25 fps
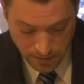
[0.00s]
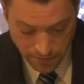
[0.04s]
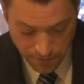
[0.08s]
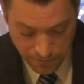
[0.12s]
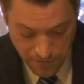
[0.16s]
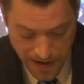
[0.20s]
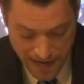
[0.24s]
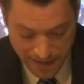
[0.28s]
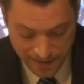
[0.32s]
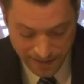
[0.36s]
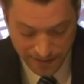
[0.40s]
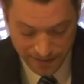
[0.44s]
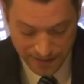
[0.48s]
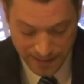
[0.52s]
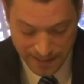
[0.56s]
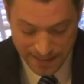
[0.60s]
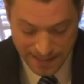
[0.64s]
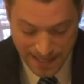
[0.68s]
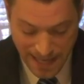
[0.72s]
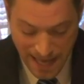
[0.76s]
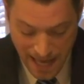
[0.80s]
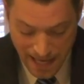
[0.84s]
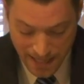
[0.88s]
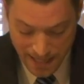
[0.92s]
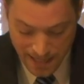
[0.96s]
The fact that they
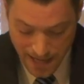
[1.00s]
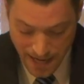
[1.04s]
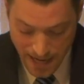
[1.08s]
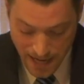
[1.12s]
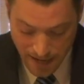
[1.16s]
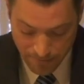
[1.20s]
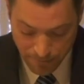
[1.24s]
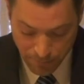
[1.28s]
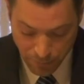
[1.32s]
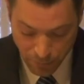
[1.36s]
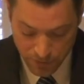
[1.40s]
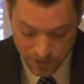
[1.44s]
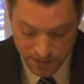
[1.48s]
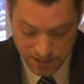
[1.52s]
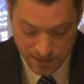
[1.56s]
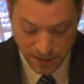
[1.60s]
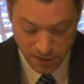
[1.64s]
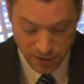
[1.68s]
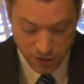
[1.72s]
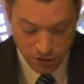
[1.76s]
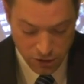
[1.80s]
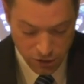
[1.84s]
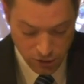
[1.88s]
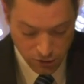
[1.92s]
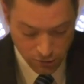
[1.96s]
cannot points to
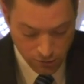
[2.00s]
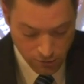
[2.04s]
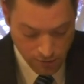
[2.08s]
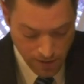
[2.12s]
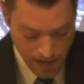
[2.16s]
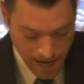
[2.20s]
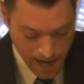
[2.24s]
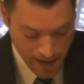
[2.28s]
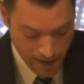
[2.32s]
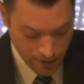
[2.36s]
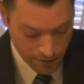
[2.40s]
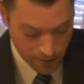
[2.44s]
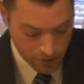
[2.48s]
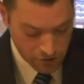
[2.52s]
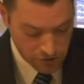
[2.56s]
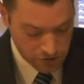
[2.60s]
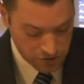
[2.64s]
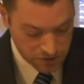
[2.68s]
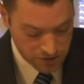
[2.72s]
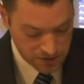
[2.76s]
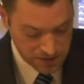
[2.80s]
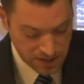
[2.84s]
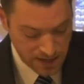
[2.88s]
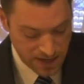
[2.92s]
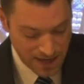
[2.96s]
two
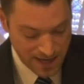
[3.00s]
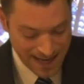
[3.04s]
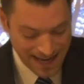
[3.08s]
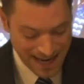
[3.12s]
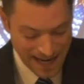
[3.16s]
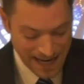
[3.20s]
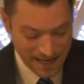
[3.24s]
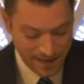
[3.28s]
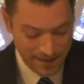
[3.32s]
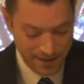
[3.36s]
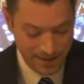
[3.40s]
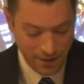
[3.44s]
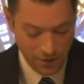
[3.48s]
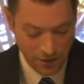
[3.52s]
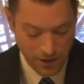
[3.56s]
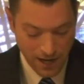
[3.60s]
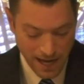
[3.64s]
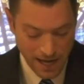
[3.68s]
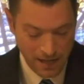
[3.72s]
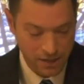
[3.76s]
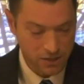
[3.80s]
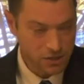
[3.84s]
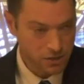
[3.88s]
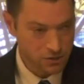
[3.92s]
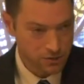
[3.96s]
errors in their
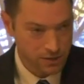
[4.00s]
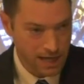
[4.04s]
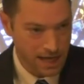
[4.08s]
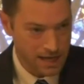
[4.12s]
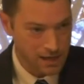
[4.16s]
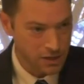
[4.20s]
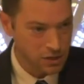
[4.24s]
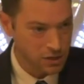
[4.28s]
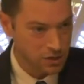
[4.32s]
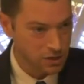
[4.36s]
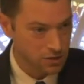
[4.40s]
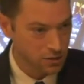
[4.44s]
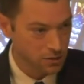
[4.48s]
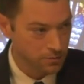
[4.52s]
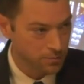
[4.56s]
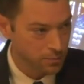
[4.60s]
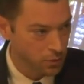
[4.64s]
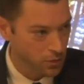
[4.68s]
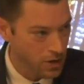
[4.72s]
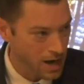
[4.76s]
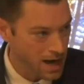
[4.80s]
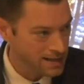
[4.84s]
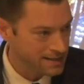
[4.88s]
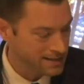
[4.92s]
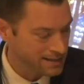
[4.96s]
educational
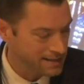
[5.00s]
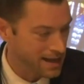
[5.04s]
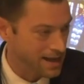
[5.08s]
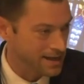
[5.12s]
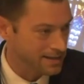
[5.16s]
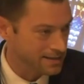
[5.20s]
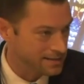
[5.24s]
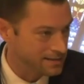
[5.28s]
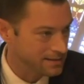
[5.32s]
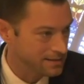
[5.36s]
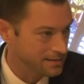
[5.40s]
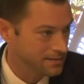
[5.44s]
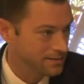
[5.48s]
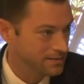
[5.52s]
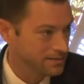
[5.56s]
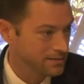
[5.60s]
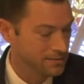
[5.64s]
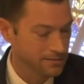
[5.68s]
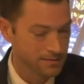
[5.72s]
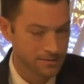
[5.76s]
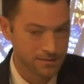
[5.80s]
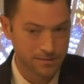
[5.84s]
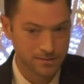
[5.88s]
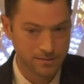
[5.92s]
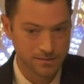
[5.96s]
process.
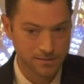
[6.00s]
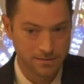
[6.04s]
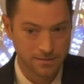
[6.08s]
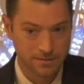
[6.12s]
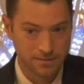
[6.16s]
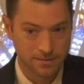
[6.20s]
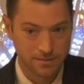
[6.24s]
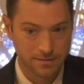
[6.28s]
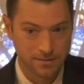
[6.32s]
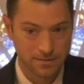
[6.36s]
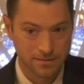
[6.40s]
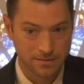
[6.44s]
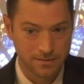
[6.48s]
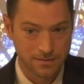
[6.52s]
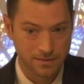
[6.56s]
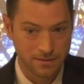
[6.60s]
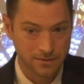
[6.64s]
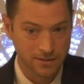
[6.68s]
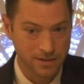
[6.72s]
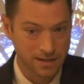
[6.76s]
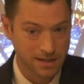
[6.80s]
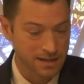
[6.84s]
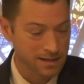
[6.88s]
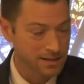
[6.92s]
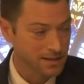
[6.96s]

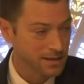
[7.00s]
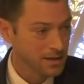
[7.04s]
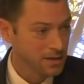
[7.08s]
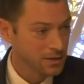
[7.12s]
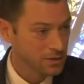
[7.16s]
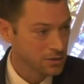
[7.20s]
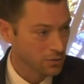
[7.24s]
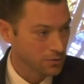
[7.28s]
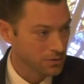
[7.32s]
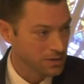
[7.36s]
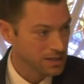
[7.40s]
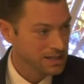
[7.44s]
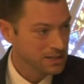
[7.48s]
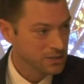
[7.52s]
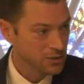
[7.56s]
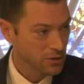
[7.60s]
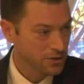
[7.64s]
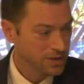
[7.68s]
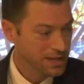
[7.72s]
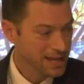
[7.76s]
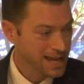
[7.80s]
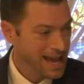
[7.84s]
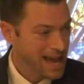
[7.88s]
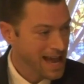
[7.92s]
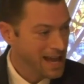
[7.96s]
Okay? So these are
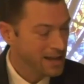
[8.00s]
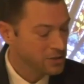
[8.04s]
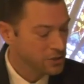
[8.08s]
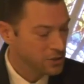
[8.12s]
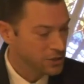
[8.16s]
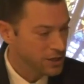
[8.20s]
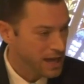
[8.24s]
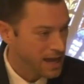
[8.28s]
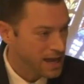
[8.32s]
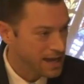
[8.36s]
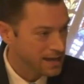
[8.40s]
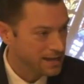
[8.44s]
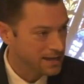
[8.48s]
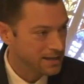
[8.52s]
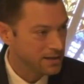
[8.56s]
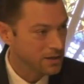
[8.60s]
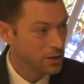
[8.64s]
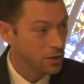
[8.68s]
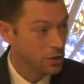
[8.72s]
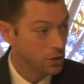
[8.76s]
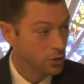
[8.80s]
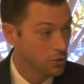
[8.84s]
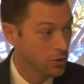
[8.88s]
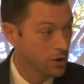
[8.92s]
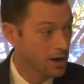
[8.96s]
the educated
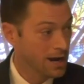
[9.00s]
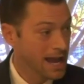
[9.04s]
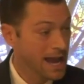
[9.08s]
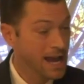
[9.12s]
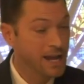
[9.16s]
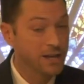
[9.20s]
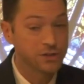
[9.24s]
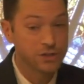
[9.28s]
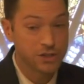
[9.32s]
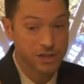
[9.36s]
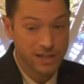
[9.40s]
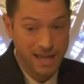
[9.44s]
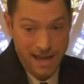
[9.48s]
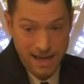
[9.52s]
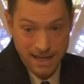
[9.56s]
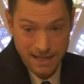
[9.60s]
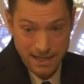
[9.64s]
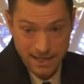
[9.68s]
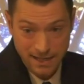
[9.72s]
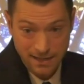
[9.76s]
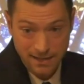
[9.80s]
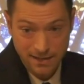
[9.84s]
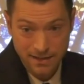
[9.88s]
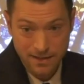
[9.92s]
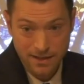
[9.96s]
who are
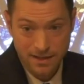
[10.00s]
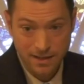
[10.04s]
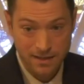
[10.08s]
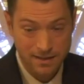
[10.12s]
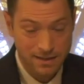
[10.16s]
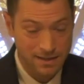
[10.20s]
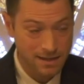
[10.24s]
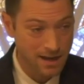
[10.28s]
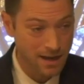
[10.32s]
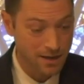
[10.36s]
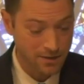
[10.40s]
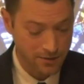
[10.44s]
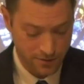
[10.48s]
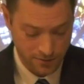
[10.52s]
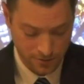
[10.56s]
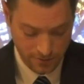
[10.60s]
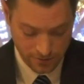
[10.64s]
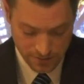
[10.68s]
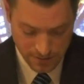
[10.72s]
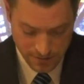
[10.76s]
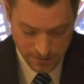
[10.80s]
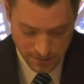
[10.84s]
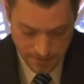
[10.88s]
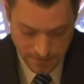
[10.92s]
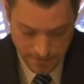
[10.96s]
educating the
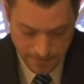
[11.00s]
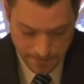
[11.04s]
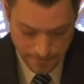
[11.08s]
others.